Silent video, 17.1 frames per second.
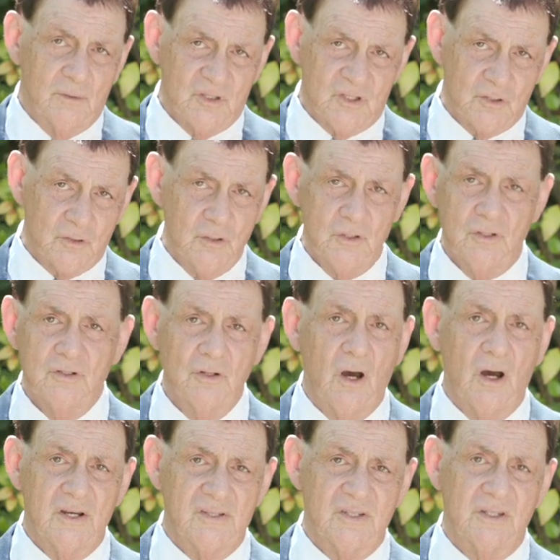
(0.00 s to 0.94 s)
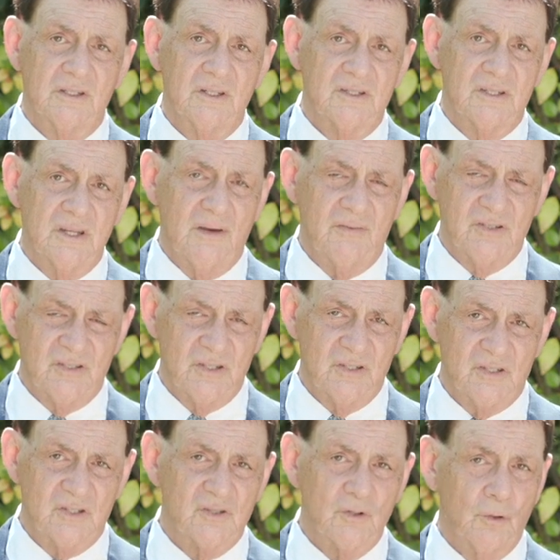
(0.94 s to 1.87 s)
scrutinising the
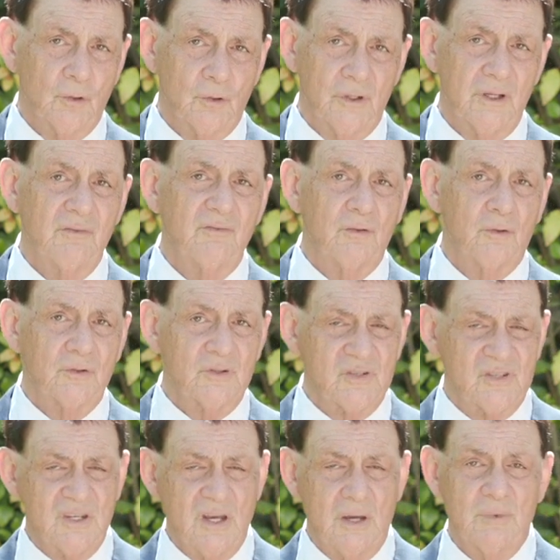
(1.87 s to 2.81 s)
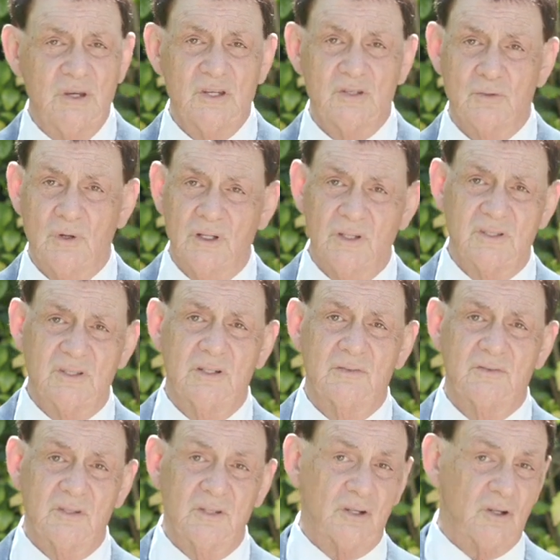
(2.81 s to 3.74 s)
deficit story for the semis
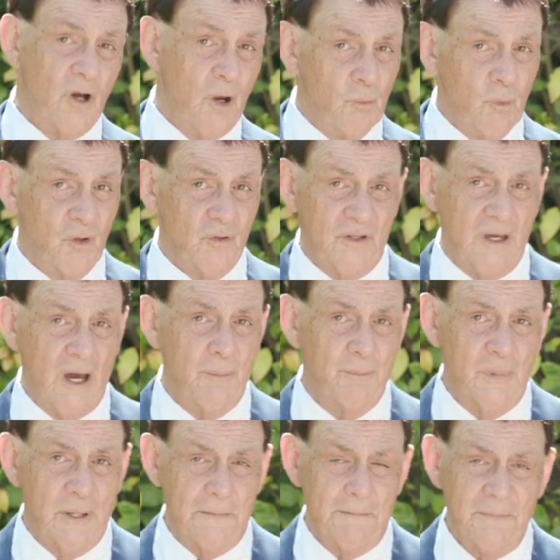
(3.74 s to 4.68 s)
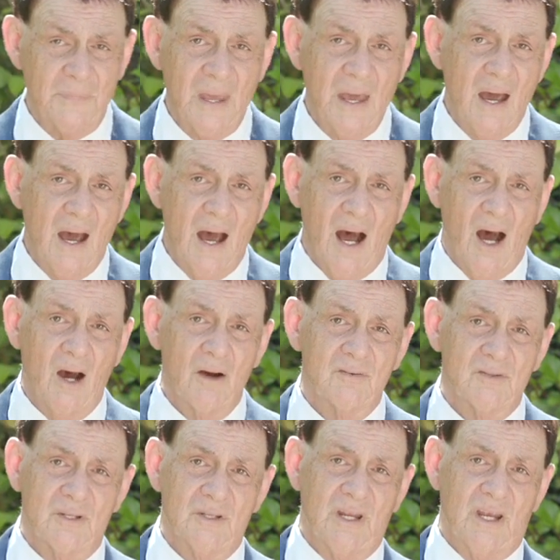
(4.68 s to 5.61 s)
relative to the Commonwealth government
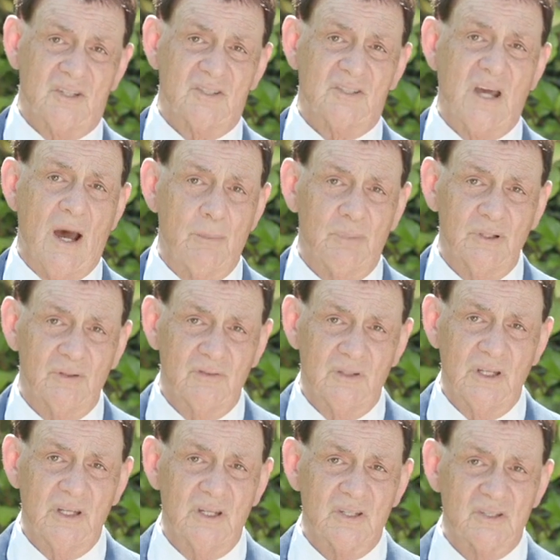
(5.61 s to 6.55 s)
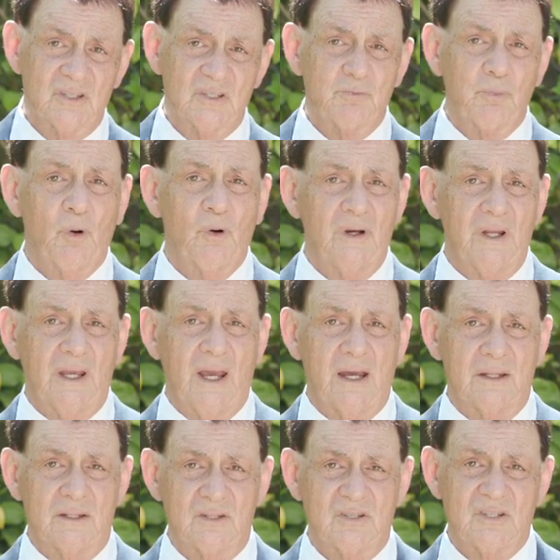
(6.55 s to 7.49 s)
over the next couple of years is pointing
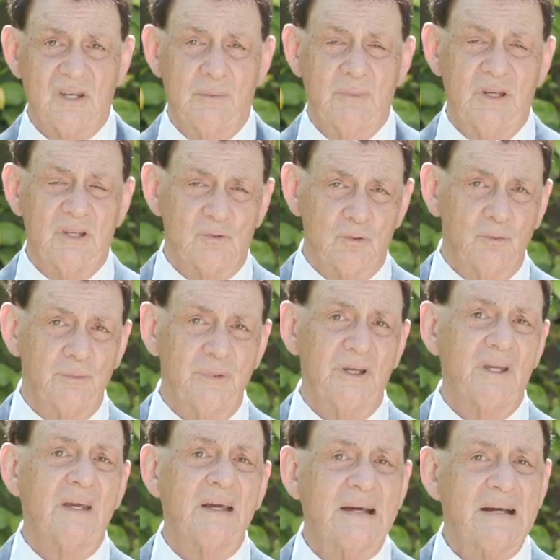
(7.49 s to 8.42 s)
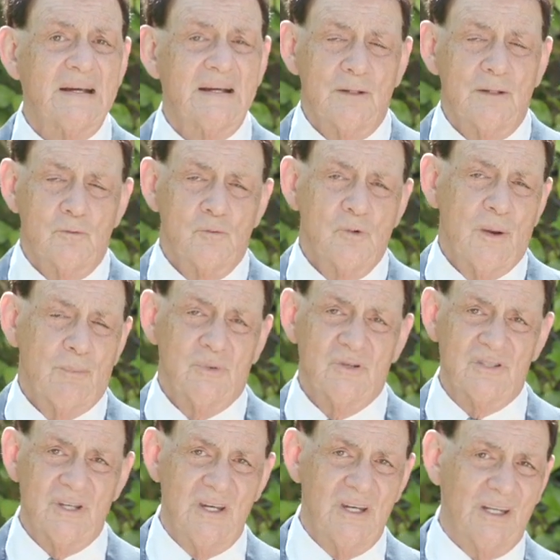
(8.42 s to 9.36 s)
out that semis will be
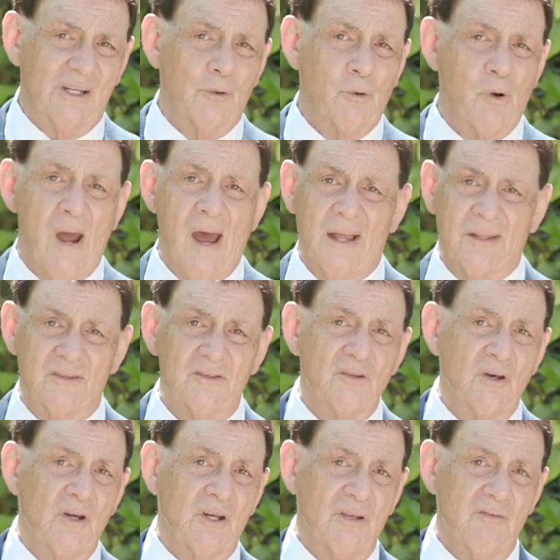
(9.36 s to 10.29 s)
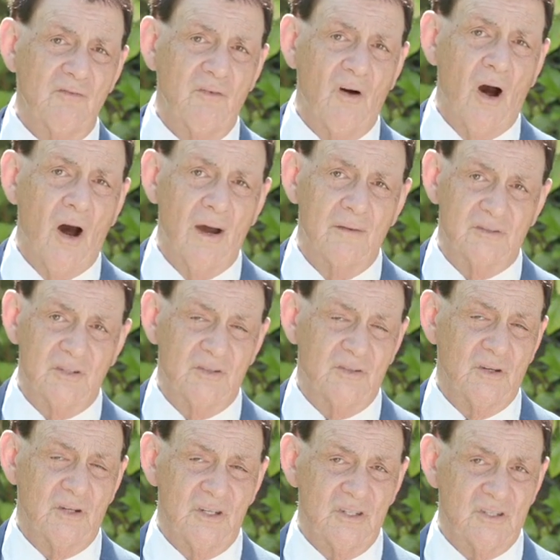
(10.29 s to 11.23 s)
representing around 35 to
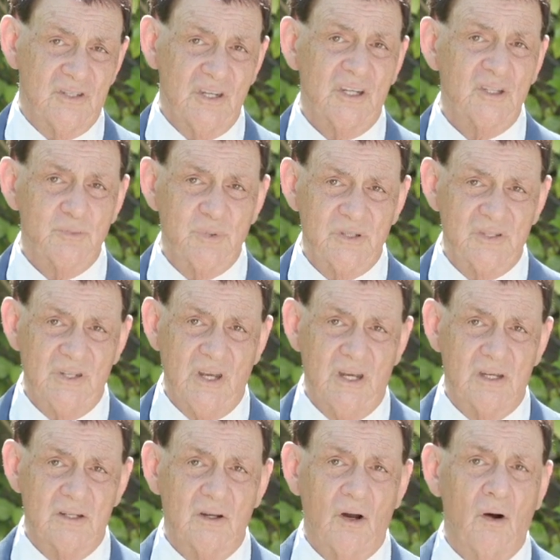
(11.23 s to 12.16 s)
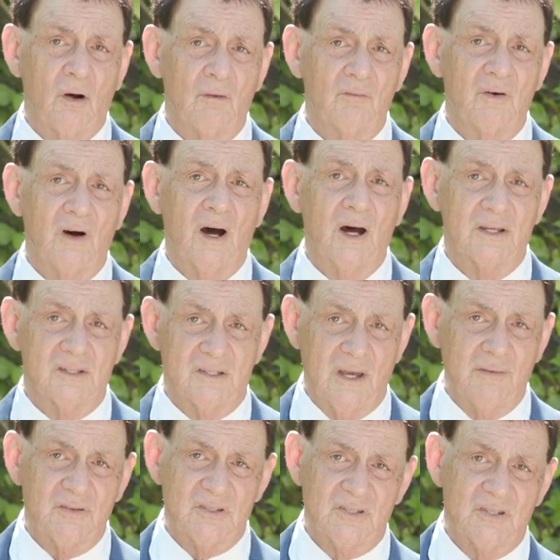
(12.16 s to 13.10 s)
36% of
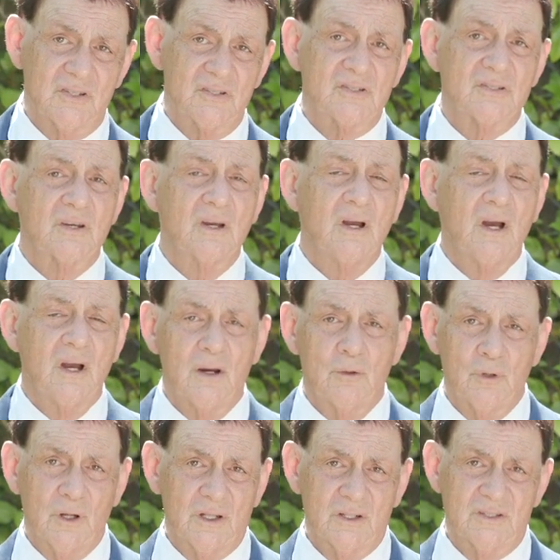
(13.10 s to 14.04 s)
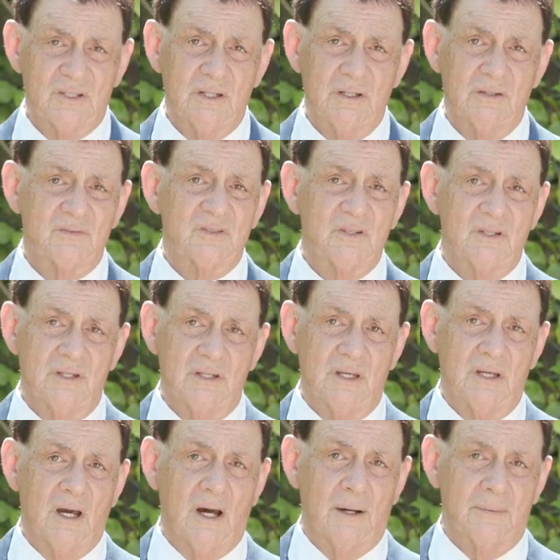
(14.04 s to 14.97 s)
deficits relative to
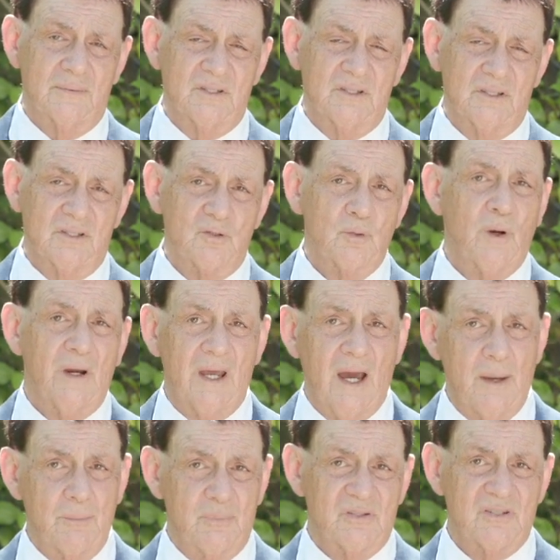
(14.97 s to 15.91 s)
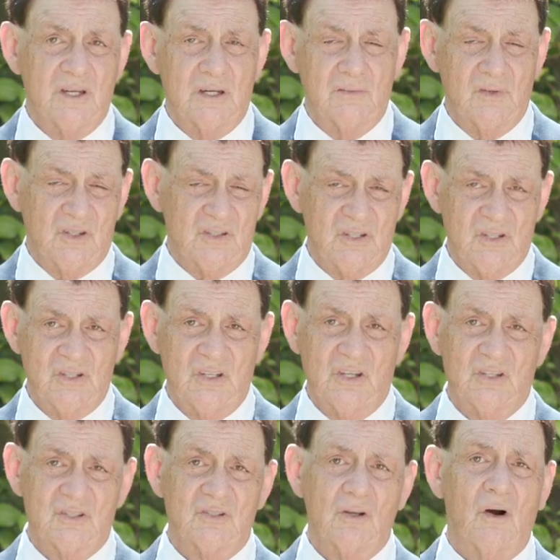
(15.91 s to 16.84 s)
the 28% of
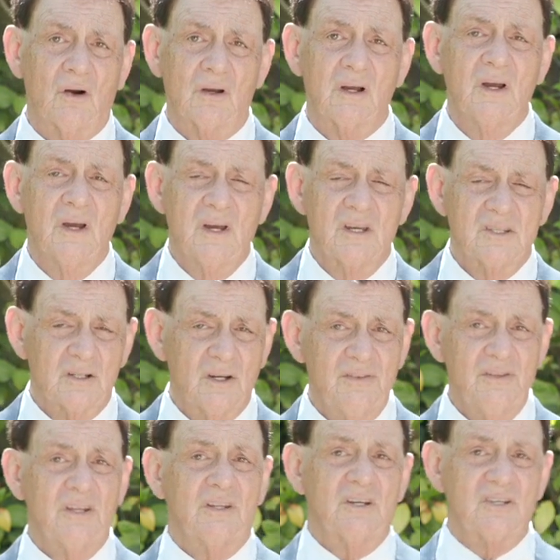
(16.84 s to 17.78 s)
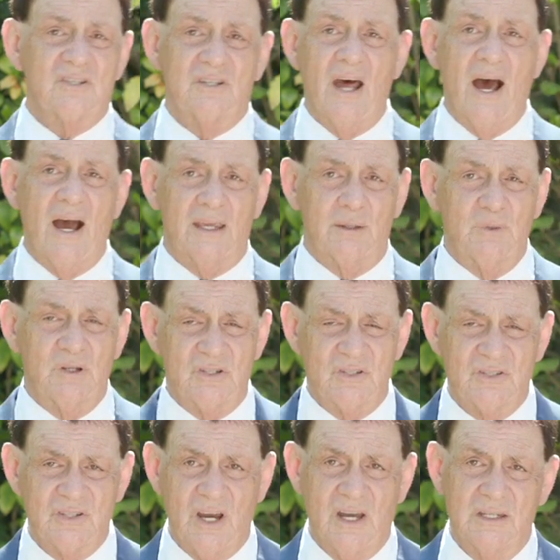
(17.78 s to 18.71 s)
existing stock. So I think there's an argument
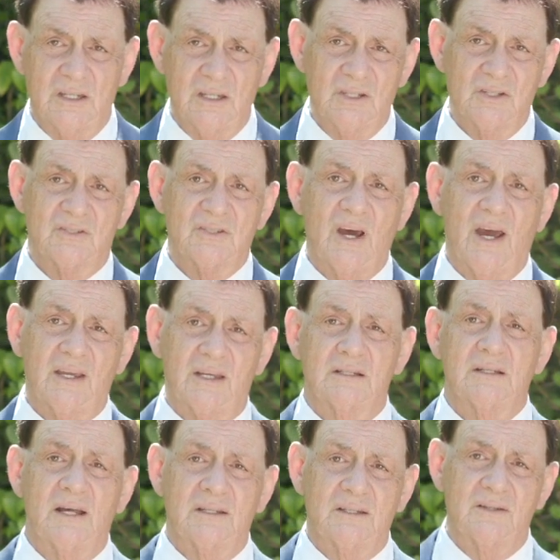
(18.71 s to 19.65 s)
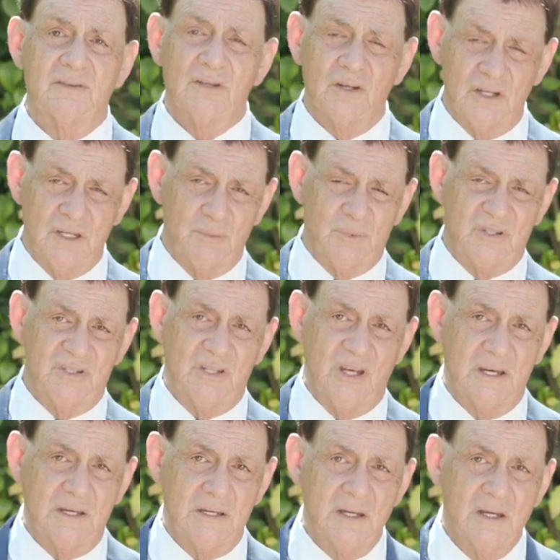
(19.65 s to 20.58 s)
to say that you take another
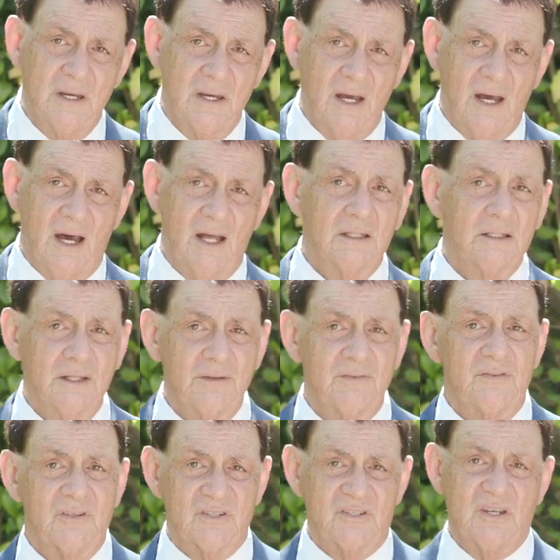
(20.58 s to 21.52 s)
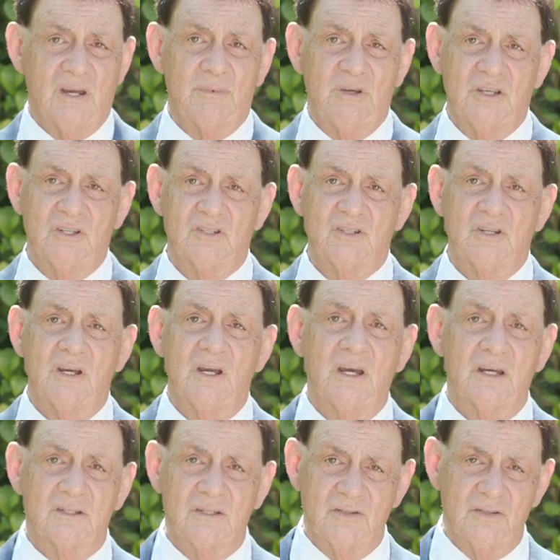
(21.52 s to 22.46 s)
30%, lift the semi
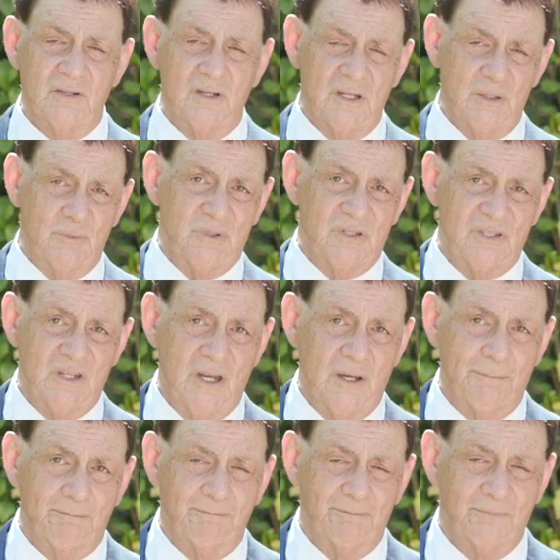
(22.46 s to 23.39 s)
share to 30%.